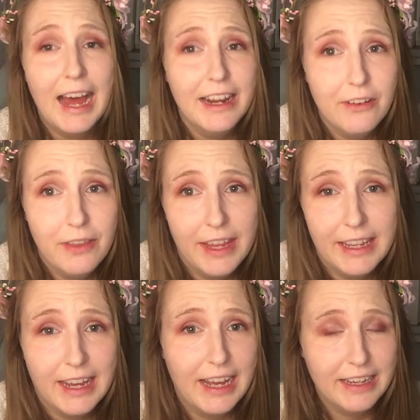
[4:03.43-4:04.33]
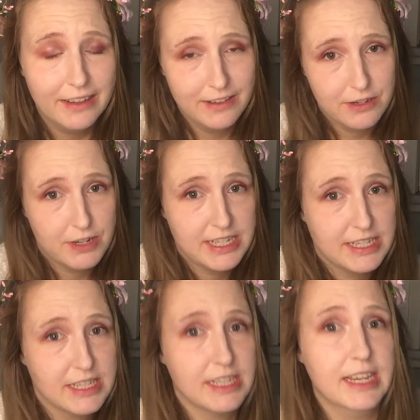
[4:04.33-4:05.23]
I don't think I can stress